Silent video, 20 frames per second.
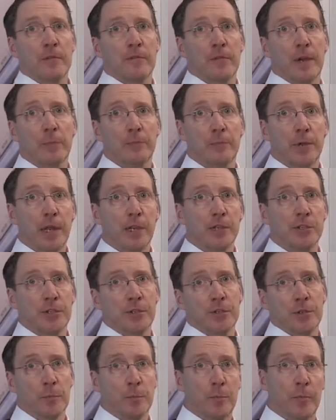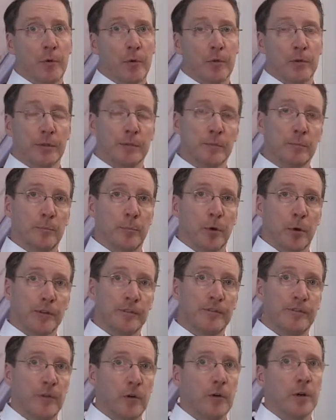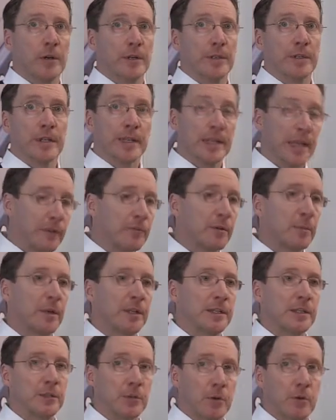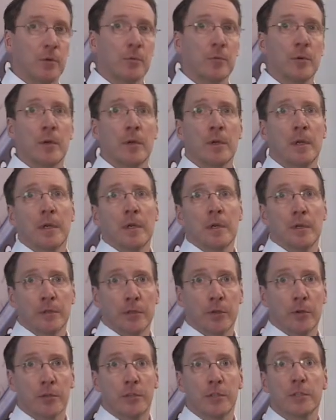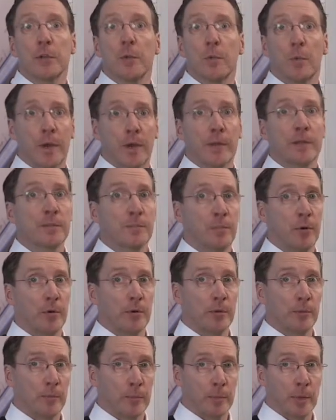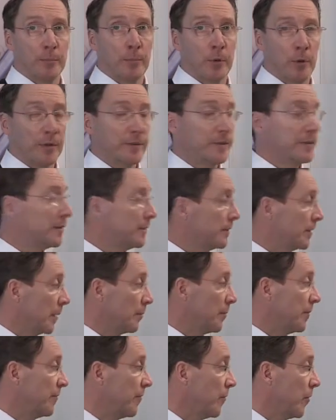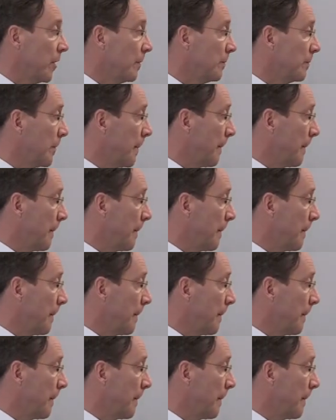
vibrations on point 4, then everybody knows where is point number 4.